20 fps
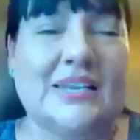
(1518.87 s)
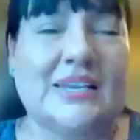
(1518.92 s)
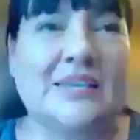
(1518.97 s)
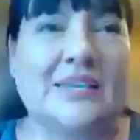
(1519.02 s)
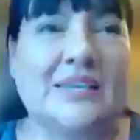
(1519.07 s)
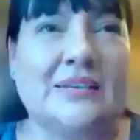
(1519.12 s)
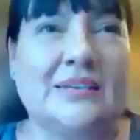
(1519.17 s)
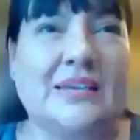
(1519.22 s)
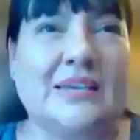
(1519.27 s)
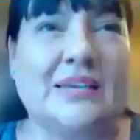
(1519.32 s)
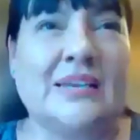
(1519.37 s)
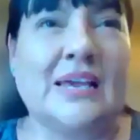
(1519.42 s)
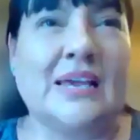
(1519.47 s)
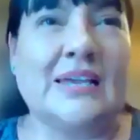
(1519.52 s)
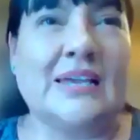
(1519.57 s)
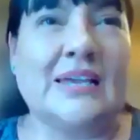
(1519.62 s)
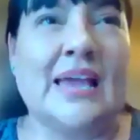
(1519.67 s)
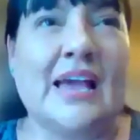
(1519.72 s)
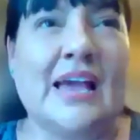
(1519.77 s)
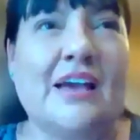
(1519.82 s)
And
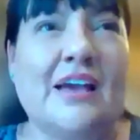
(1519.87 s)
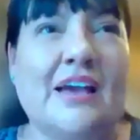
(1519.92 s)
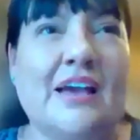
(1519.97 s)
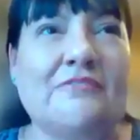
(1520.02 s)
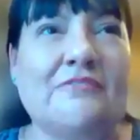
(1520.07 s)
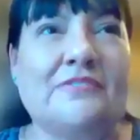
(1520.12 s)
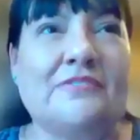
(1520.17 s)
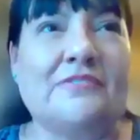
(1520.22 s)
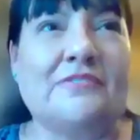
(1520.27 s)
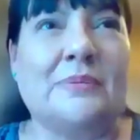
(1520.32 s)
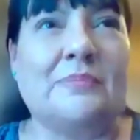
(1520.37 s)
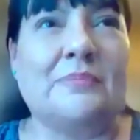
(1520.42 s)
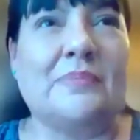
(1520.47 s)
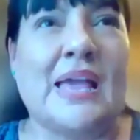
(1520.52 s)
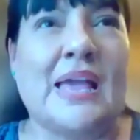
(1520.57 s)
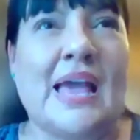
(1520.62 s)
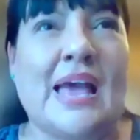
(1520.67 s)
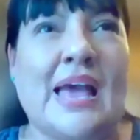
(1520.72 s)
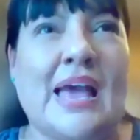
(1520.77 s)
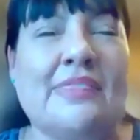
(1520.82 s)
I have
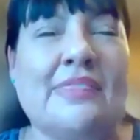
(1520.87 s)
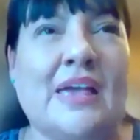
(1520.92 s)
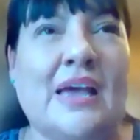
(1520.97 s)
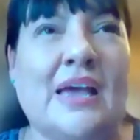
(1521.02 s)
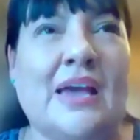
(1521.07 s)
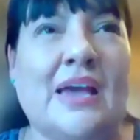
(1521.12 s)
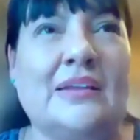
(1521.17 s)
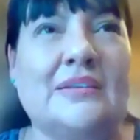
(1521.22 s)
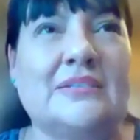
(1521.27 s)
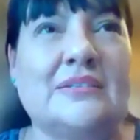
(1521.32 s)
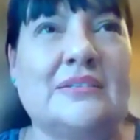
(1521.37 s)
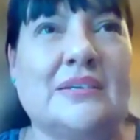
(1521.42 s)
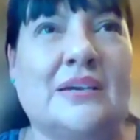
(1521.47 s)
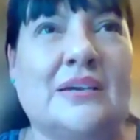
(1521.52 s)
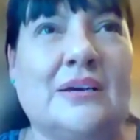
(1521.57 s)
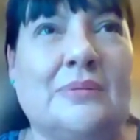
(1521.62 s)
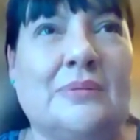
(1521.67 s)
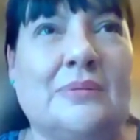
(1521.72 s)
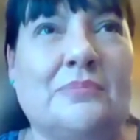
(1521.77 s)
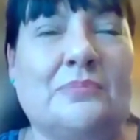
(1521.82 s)
had that
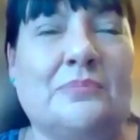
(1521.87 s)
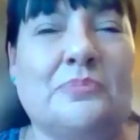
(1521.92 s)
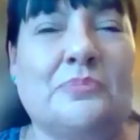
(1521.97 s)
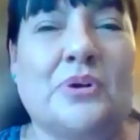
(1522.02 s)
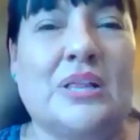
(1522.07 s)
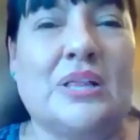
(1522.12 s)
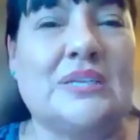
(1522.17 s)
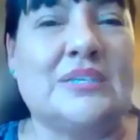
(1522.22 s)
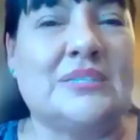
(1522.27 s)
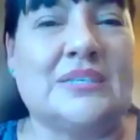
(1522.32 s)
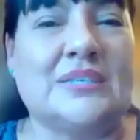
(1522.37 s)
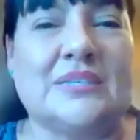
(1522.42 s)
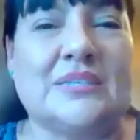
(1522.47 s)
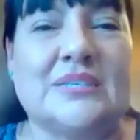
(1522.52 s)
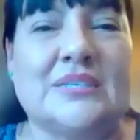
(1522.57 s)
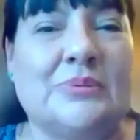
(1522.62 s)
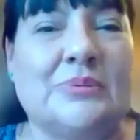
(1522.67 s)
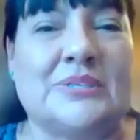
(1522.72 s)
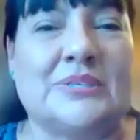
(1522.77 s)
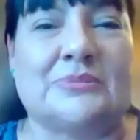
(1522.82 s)
probably
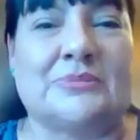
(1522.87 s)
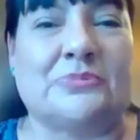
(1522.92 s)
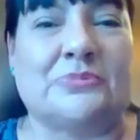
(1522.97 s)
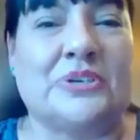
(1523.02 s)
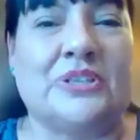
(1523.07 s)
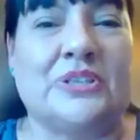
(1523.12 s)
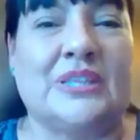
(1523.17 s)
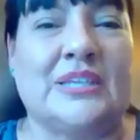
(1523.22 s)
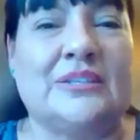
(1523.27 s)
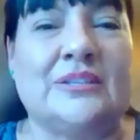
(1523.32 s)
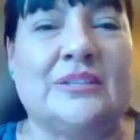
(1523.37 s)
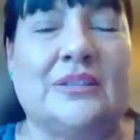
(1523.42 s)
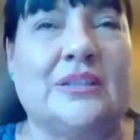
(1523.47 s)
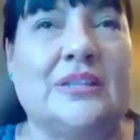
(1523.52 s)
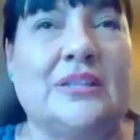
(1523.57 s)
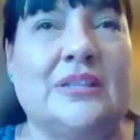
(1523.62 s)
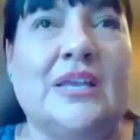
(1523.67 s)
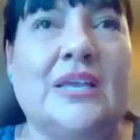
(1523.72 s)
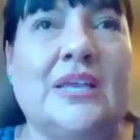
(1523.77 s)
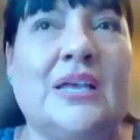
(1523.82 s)
since I was real
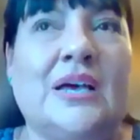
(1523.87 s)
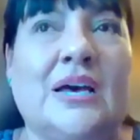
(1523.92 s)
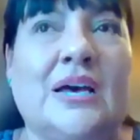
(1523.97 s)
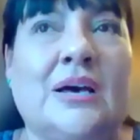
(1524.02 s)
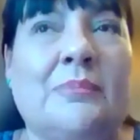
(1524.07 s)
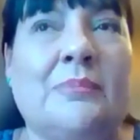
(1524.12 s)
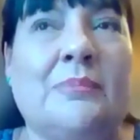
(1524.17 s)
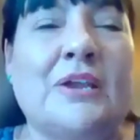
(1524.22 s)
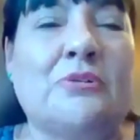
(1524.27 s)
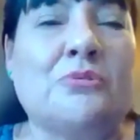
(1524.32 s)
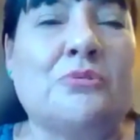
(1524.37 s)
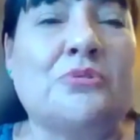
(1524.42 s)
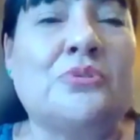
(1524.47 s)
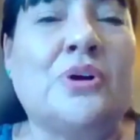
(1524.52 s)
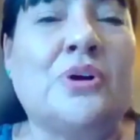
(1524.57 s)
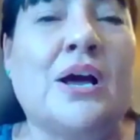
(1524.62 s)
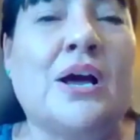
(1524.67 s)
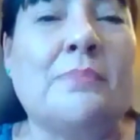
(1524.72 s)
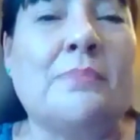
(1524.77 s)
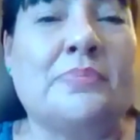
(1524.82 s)
little. I
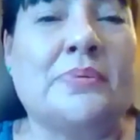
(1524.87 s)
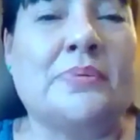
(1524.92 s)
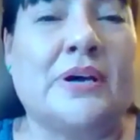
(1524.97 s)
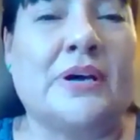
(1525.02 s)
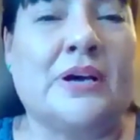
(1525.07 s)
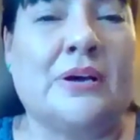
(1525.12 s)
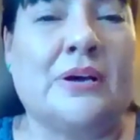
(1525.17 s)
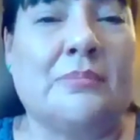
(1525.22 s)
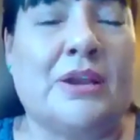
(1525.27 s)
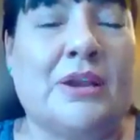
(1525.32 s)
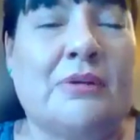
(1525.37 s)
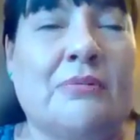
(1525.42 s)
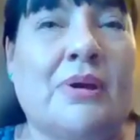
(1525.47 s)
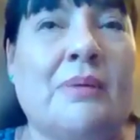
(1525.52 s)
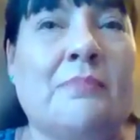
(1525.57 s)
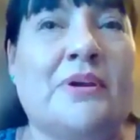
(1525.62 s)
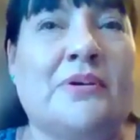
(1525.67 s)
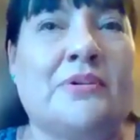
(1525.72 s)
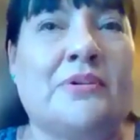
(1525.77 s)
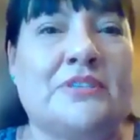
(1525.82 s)
grew up,
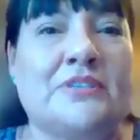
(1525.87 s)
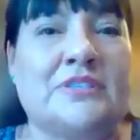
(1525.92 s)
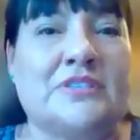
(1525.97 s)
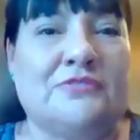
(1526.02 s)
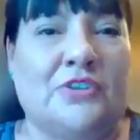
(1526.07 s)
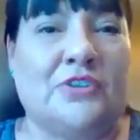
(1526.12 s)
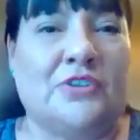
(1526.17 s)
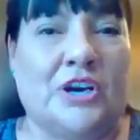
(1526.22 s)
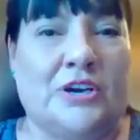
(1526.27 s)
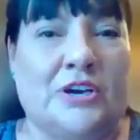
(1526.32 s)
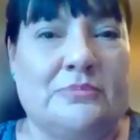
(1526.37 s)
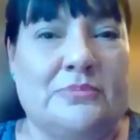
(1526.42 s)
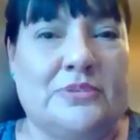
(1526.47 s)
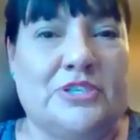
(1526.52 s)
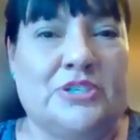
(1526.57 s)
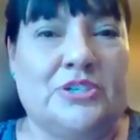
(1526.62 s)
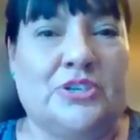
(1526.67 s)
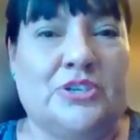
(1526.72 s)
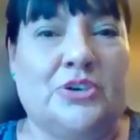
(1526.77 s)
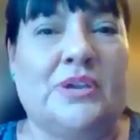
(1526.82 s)
my grandparents
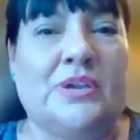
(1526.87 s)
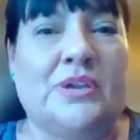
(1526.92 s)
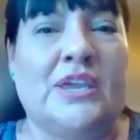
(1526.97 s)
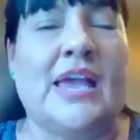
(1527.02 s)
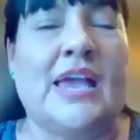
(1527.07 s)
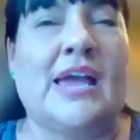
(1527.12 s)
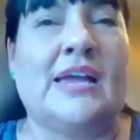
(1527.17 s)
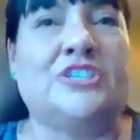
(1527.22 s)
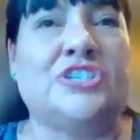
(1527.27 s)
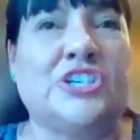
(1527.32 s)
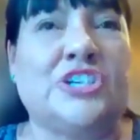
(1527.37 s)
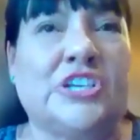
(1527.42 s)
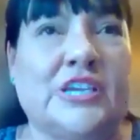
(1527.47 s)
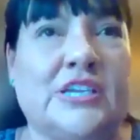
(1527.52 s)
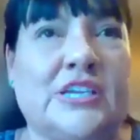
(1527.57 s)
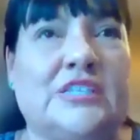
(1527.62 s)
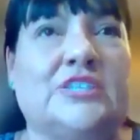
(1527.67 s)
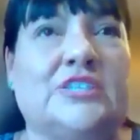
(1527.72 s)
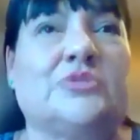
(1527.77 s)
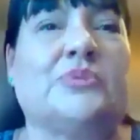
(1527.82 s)
farmed, you know, we had
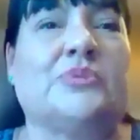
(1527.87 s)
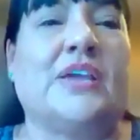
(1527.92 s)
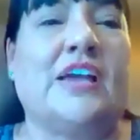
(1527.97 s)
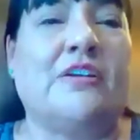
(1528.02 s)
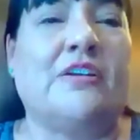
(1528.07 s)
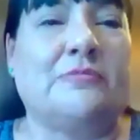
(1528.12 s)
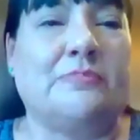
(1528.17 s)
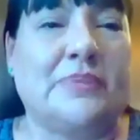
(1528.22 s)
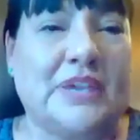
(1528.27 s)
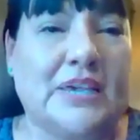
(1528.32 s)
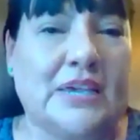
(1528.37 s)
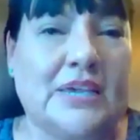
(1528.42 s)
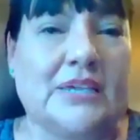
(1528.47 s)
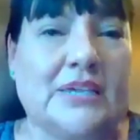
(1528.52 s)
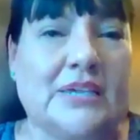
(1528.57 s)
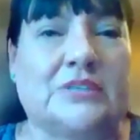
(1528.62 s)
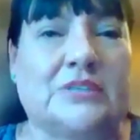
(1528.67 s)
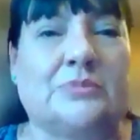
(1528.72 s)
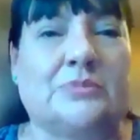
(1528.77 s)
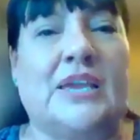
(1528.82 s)
chickens, we had
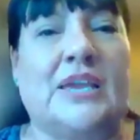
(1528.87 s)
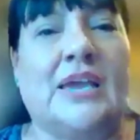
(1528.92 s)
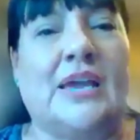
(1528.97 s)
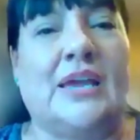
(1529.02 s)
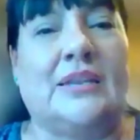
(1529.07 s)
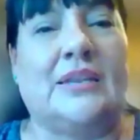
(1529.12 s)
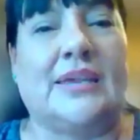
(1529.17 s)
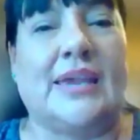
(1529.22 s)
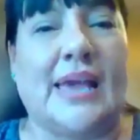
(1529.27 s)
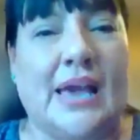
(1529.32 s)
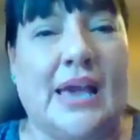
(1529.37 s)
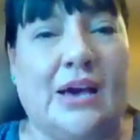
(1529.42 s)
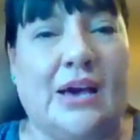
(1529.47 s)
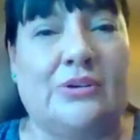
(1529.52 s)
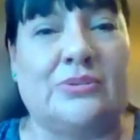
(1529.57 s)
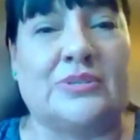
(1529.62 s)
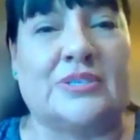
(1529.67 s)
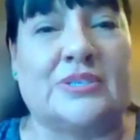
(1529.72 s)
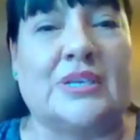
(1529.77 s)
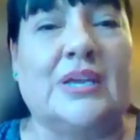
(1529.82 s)
pigs, we had
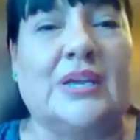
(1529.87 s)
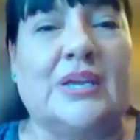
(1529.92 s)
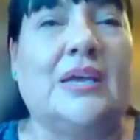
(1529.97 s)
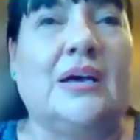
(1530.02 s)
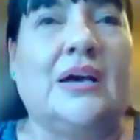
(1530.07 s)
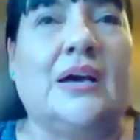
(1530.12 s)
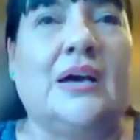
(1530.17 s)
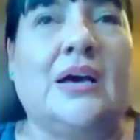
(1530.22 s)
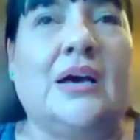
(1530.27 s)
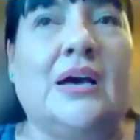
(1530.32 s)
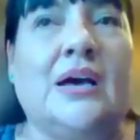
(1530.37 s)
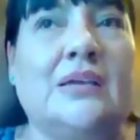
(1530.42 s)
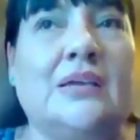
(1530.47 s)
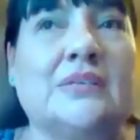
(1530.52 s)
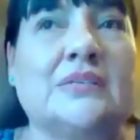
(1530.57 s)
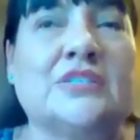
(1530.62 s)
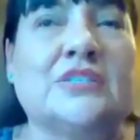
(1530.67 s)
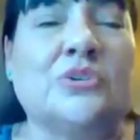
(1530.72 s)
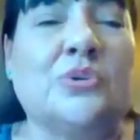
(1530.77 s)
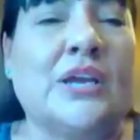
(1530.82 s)
cows.
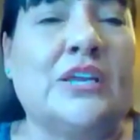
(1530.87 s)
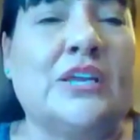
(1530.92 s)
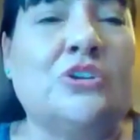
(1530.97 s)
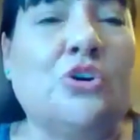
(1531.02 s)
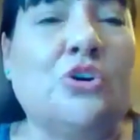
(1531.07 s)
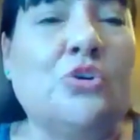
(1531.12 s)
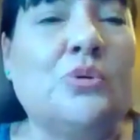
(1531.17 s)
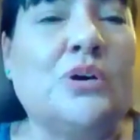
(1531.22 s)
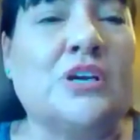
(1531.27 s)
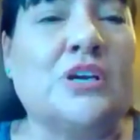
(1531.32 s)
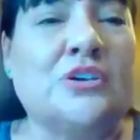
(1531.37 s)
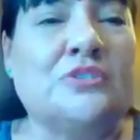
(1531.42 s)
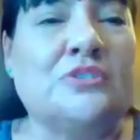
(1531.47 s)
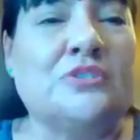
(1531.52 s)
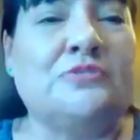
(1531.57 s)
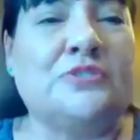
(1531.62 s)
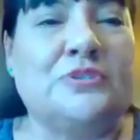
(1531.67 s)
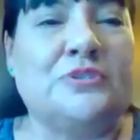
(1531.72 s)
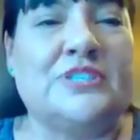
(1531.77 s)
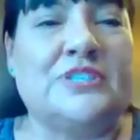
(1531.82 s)
So I know
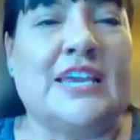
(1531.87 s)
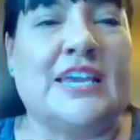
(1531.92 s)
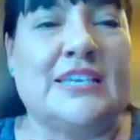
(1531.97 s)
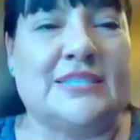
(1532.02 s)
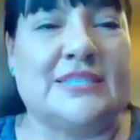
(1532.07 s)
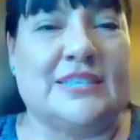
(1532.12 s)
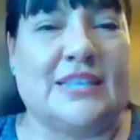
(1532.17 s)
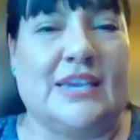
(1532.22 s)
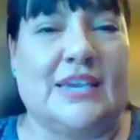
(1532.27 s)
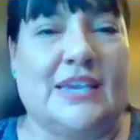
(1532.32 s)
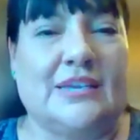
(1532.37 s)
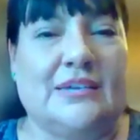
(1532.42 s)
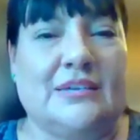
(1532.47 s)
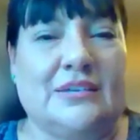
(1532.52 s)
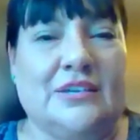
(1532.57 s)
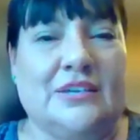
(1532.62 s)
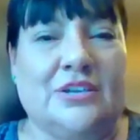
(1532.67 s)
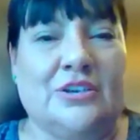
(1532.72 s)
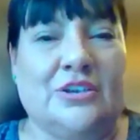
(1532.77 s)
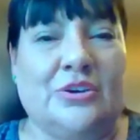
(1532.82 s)
what good food tastes
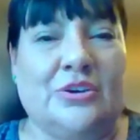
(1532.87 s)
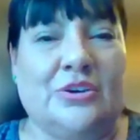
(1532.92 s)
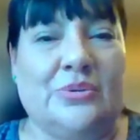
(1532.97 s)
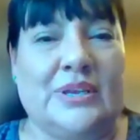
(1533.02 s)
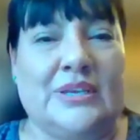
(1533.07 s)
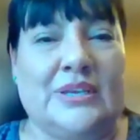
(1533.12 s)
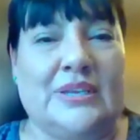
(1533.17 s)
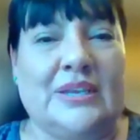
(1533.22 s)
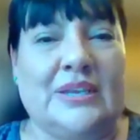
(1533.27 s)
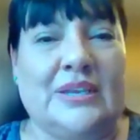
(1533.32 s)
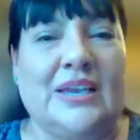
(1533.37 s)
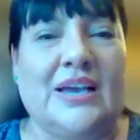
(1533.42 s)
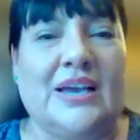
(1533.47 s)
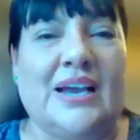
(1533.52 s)
like, you know, and